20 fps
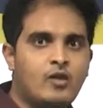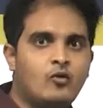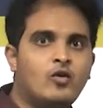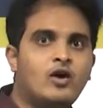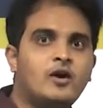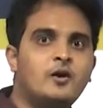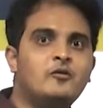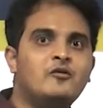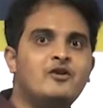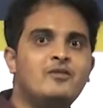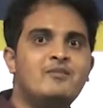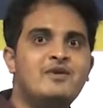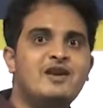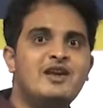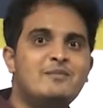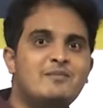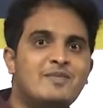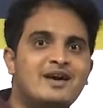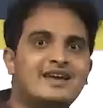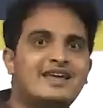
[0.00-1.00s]
What do we
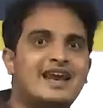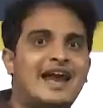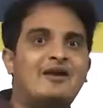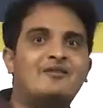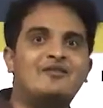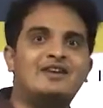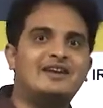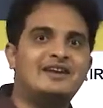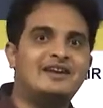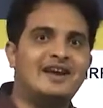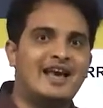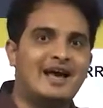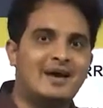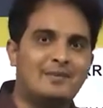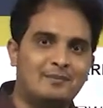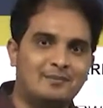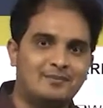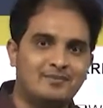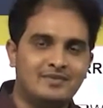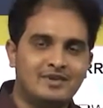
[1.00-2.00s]
mean by gravity dam?
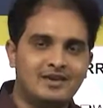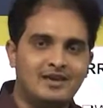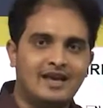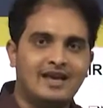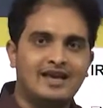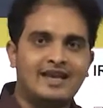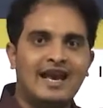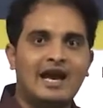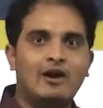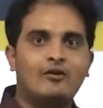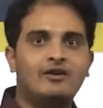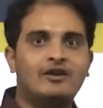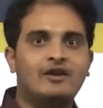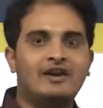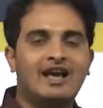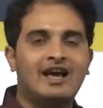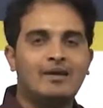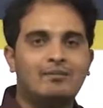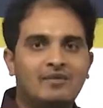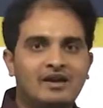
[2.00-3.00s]
A gravity
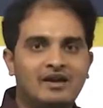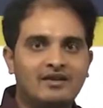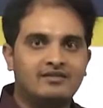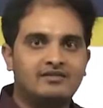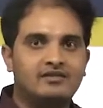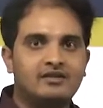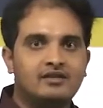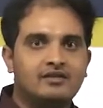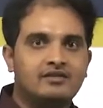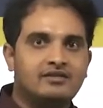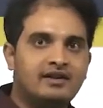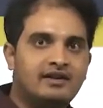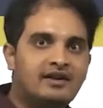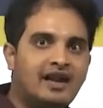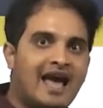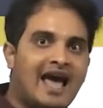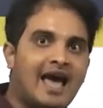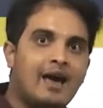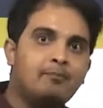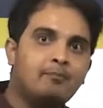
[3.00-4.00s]
dam means the
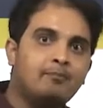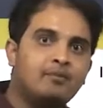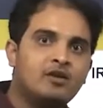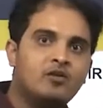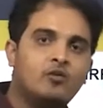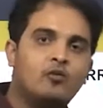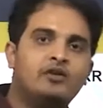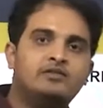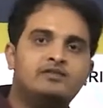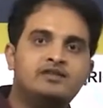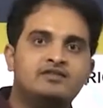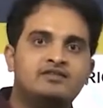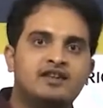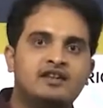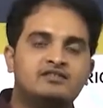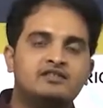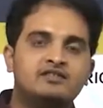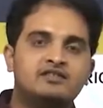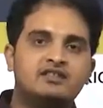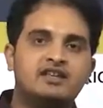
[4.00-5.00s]
dam which is
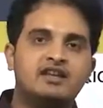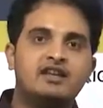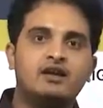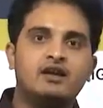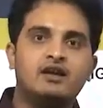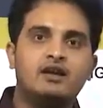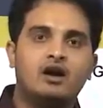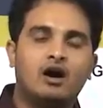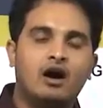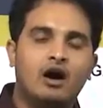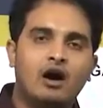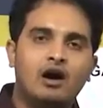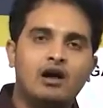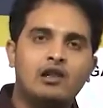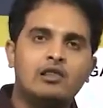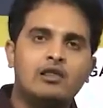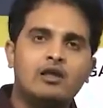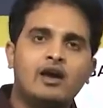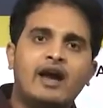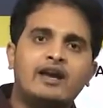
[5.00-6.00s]
resisting
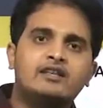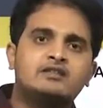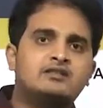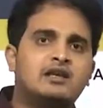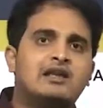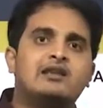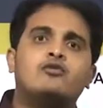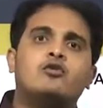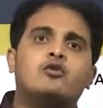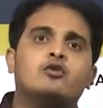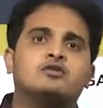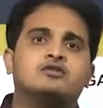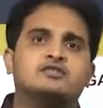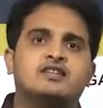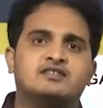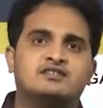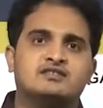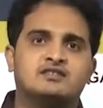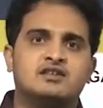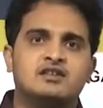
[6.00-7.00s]
all the external
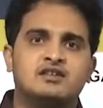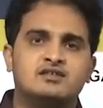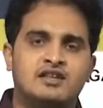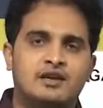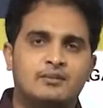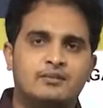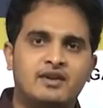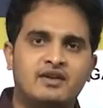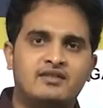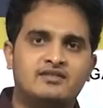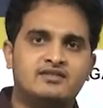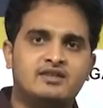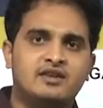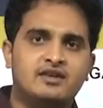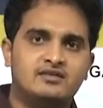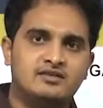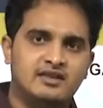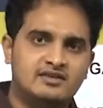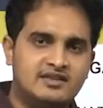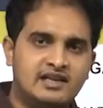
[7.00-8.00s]
forces. That means
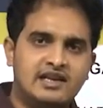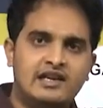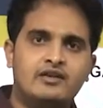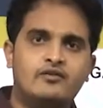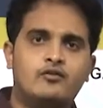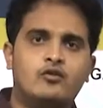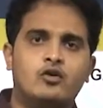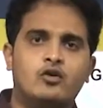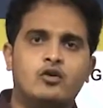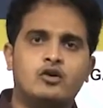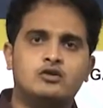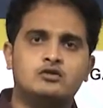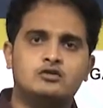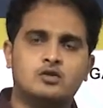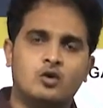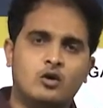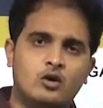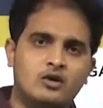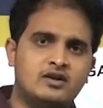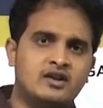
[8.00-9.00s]
the silt force,
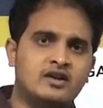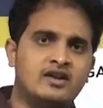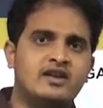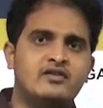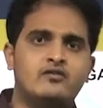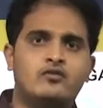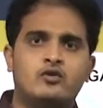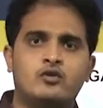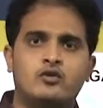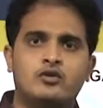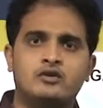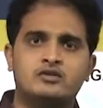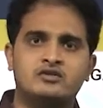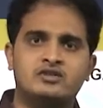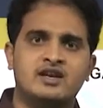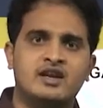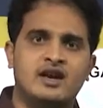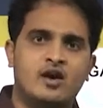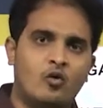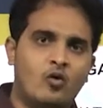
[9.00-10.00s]
overturning force,
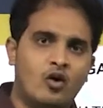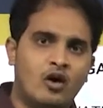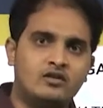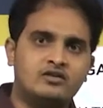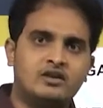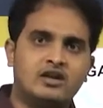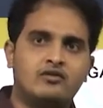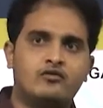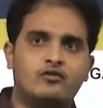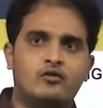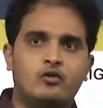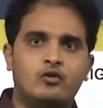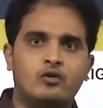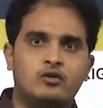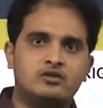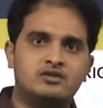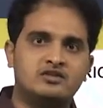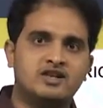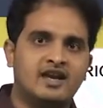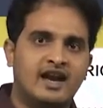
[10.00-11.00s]
water
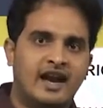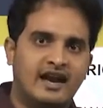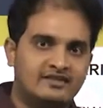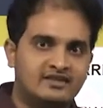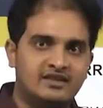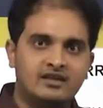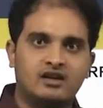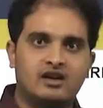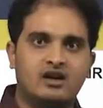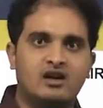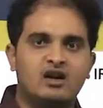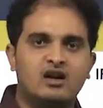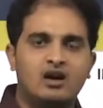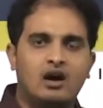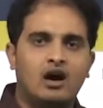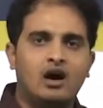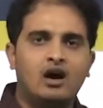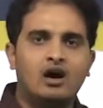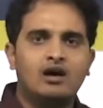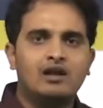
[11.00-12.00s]
force, etc.
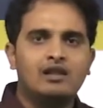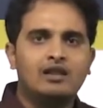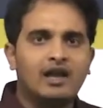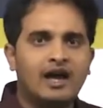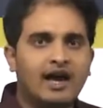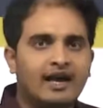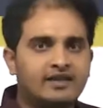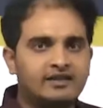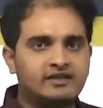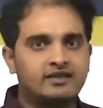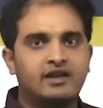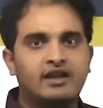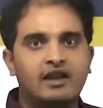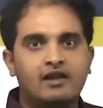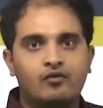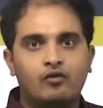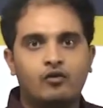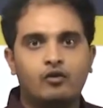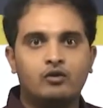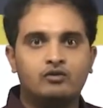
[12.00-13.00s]
All the external
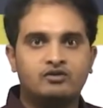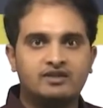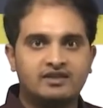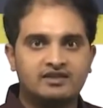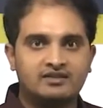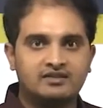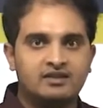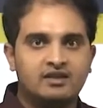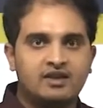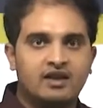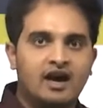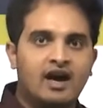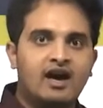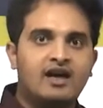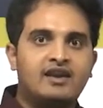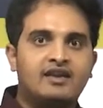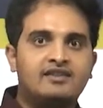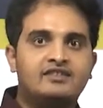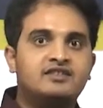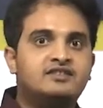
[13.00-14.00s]
forces are
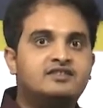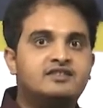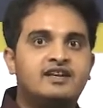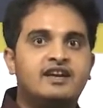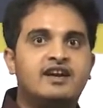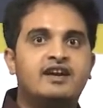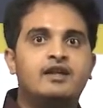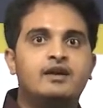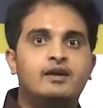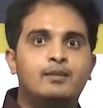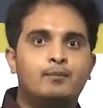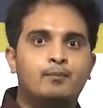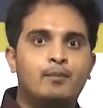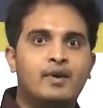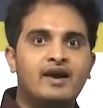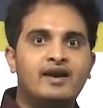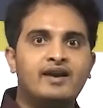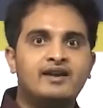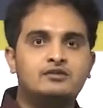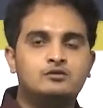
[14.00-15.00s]
resisted
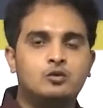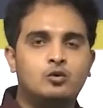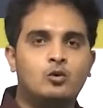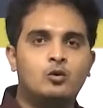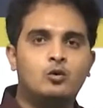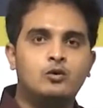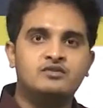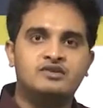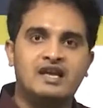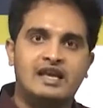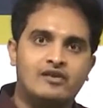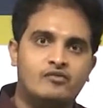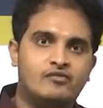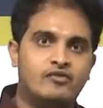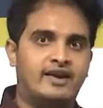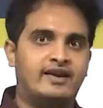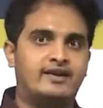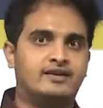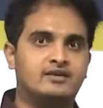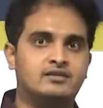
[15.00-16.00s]
by its own self
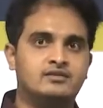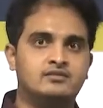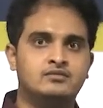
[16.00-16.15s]
weight.